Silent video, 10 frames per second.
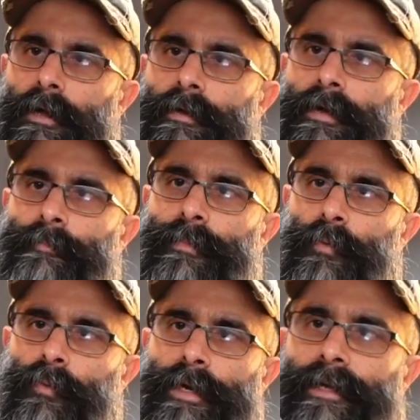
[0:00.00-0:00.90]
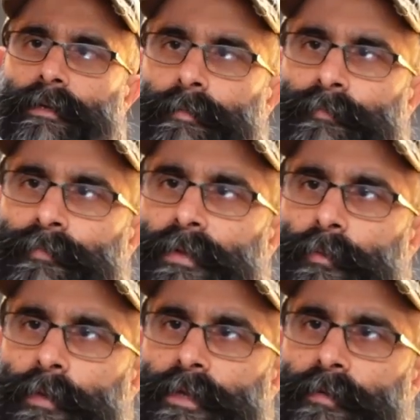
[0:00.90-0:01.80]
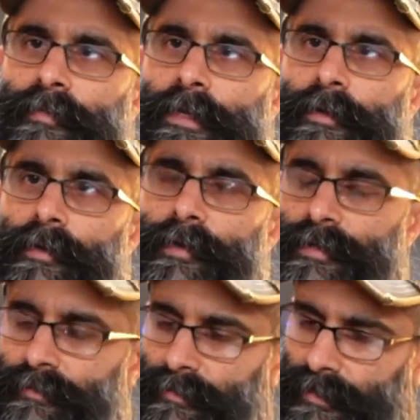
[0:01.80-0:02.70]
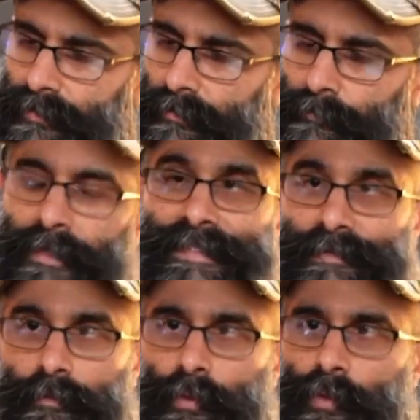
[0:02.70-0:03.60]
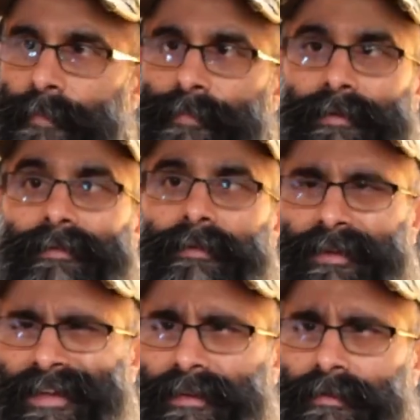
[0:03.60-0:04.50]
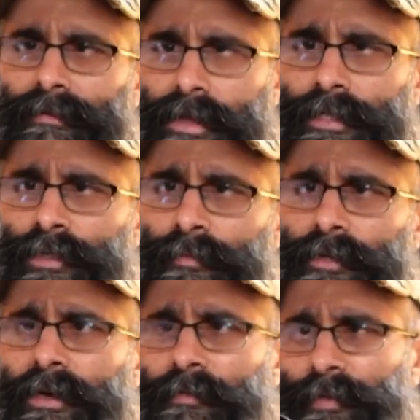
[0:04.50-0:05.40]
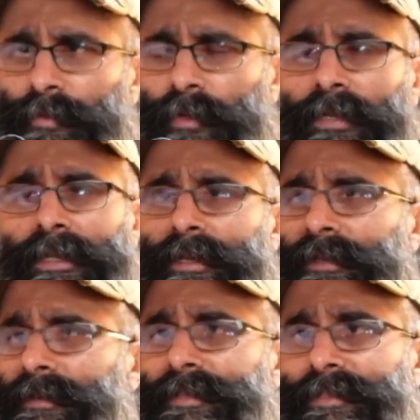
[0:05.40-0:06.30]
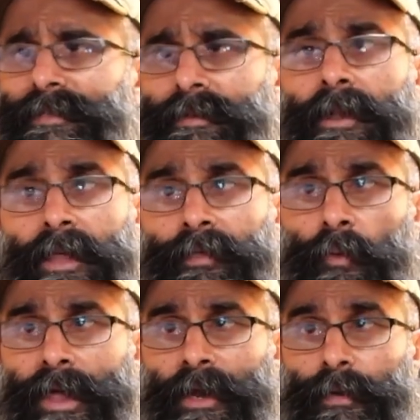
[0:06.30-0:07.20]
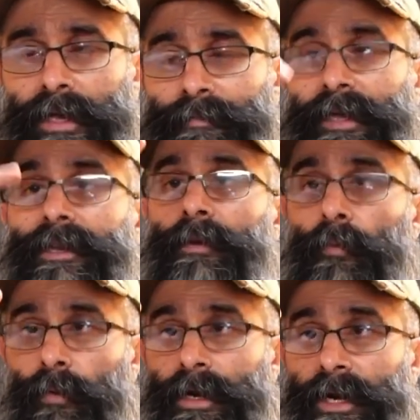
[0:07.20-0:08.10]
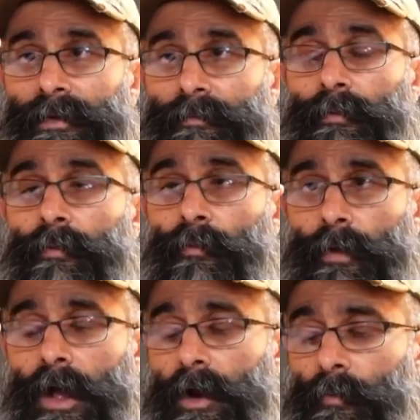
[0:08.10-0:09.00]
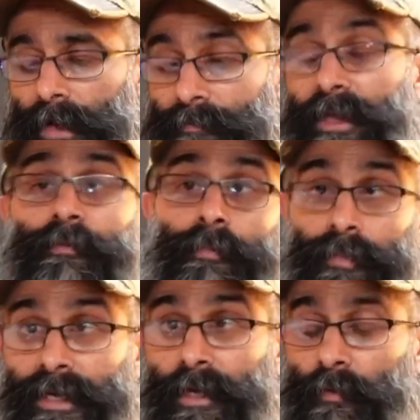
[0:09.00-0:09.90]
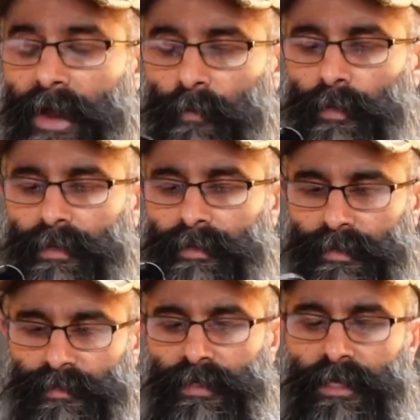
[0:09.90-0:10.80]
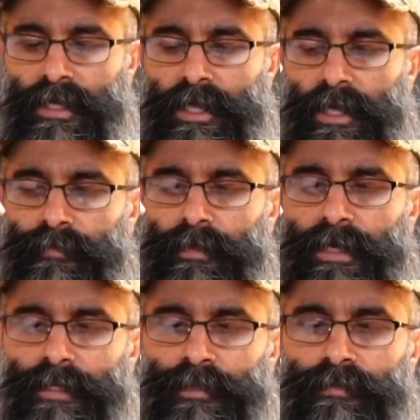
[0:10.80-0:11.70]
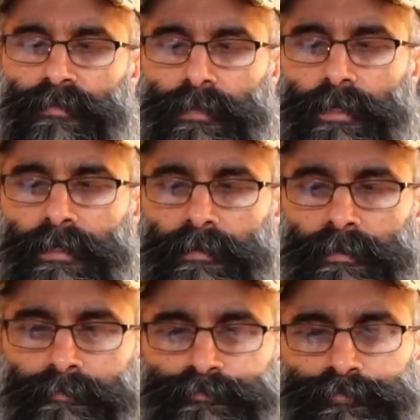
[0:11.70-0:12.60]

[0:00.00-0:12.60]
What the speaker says: cup the rail with your fingers like a little pistol grip. Again, not super comfortable. This is not the way I'd recommend it. What I'd recommend from playing around with this, if you got to shoot vertical,